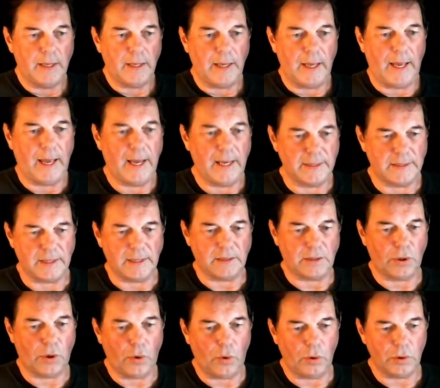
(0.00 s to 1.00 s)
has it
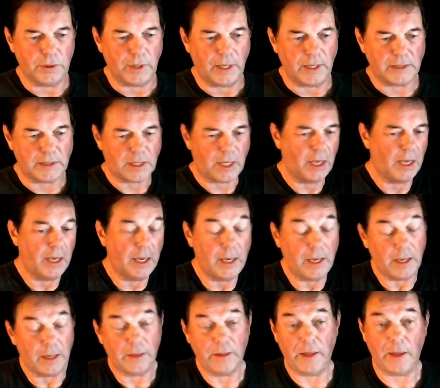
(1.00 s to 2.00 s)
told us
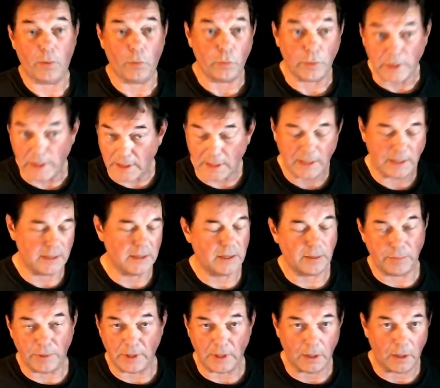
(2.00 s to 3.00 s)
that we need
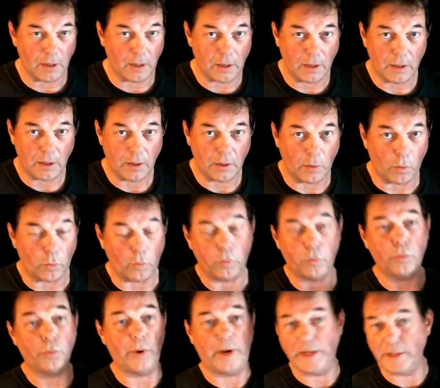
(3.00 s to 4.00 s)
to
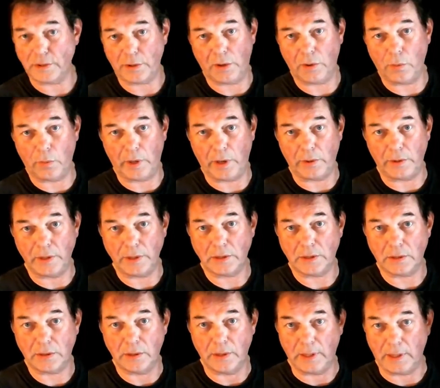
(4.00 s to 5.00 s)
raise our
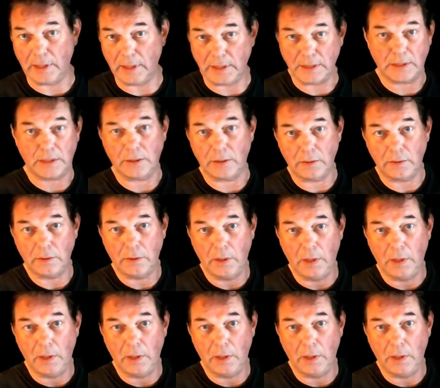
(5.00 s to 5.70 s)
awareness and listen,